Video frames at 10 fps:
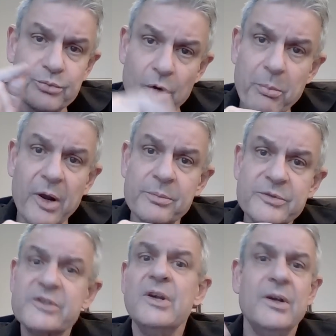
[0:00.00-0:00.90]

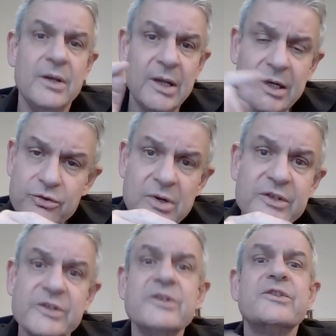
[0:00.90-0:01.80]
problems,
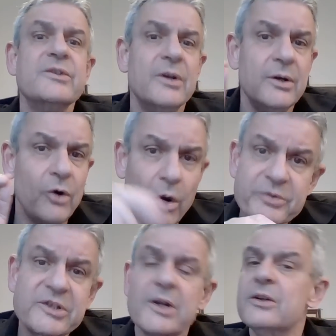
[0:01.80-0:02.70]
hindrances,
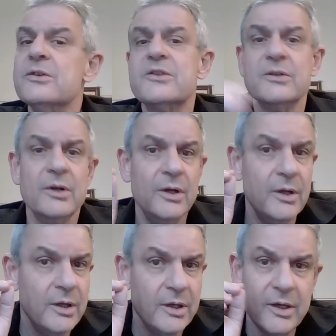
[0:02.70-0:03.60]
obstacles,
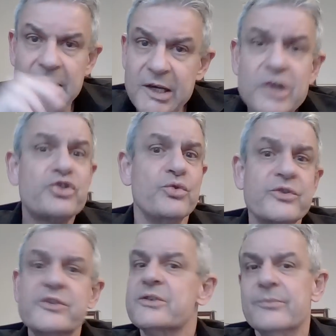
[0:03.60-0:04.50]

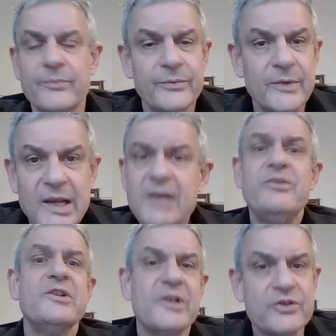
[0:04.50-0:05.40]
issues,
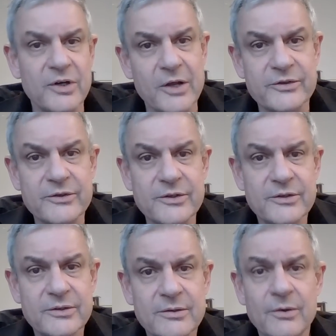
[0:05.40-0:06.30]
even such a
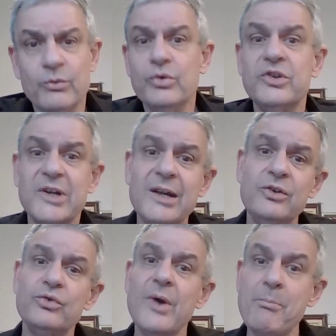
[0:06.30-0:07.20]
narcissist would
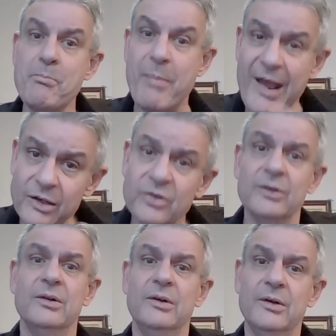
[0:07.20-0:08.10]
tend to
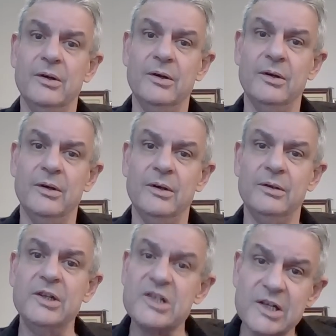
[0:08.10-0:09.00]
embed
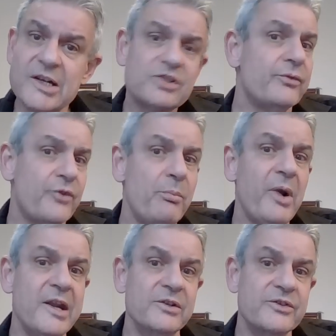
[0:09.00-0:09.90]
this list of
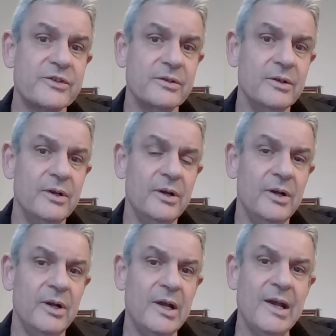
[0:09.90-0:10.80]
complaints
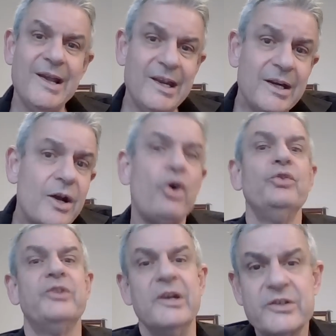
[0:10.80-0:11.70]
in a
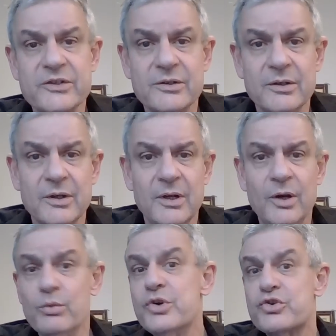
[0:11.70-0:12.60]
context
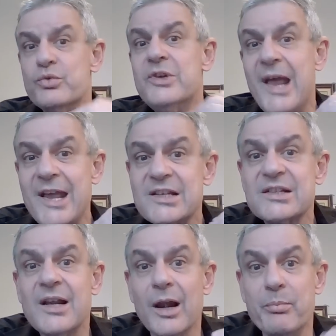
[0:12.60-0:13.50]
which would
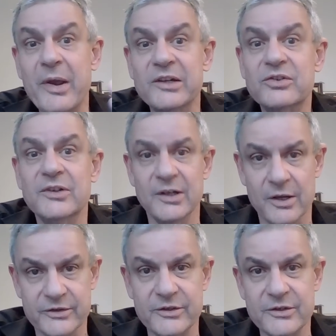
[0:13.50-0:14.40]
exculpate the
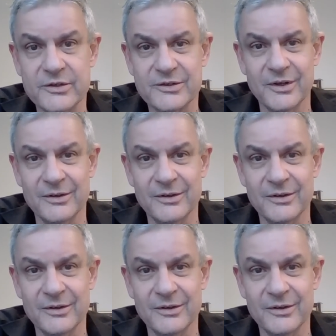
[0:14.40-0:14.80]
narcissist,